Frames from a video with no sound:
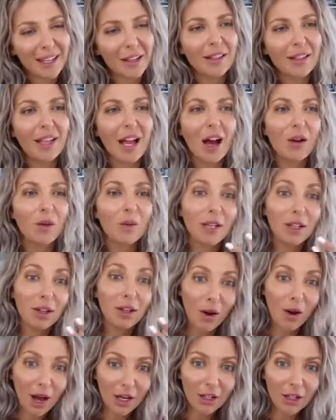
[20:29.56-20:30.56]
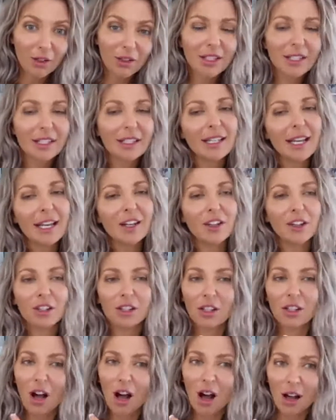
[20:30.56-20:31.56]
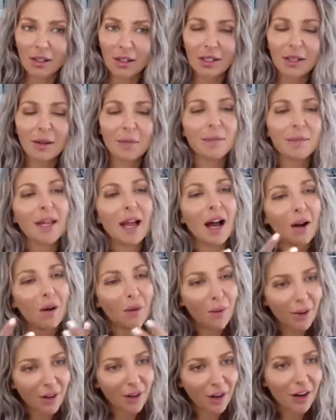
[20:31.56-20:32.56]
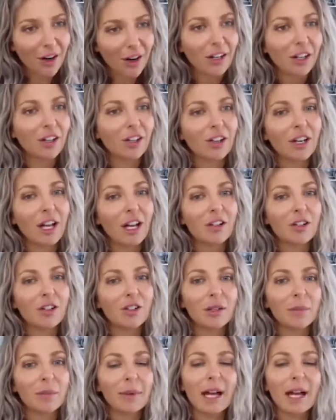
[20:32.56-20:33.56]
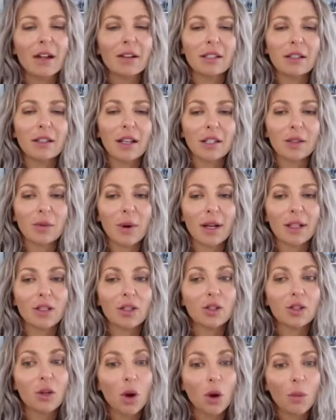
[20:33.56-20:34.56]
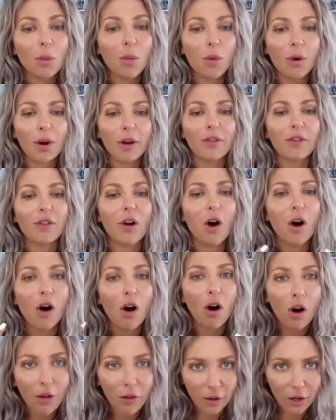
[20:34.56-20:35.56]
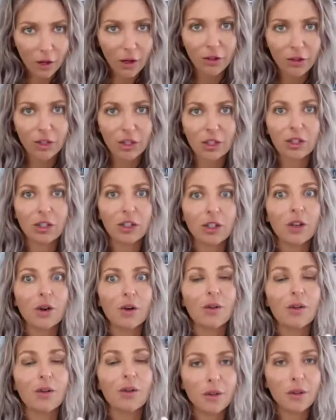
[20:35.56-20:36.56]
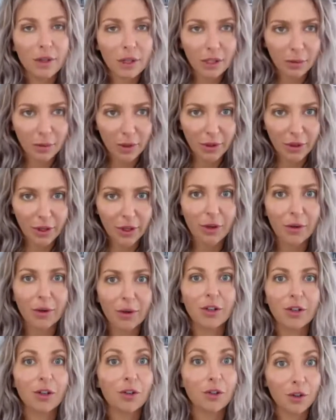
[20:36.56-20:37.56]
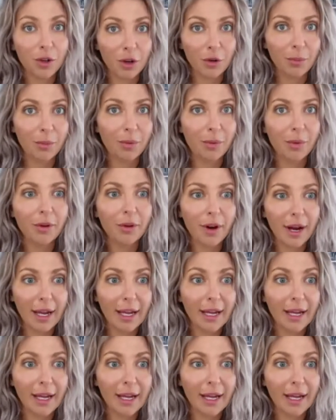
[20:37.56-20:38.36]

now we know how to use the containers. Awesome. Now we are going to learn how to do something else. And that's why it's so important for all the coaches to go through this with you and your group, right?